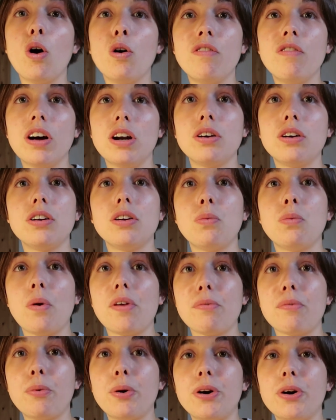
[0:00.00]
overloaded
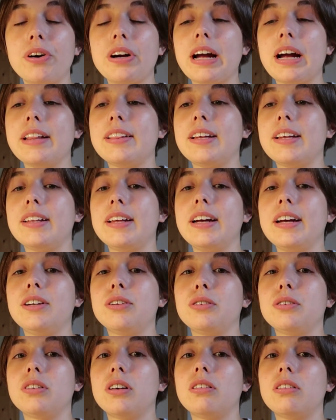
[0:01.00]
with work and that they
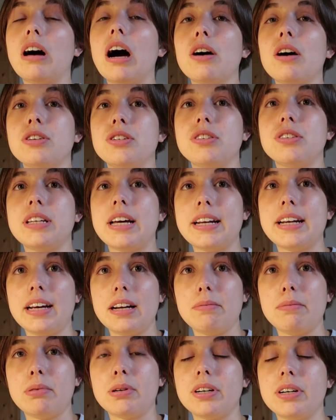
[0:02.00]
don't know how to set
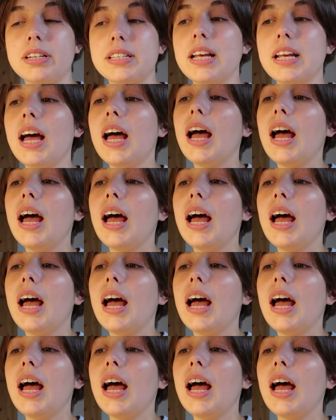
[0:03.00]
endpoints.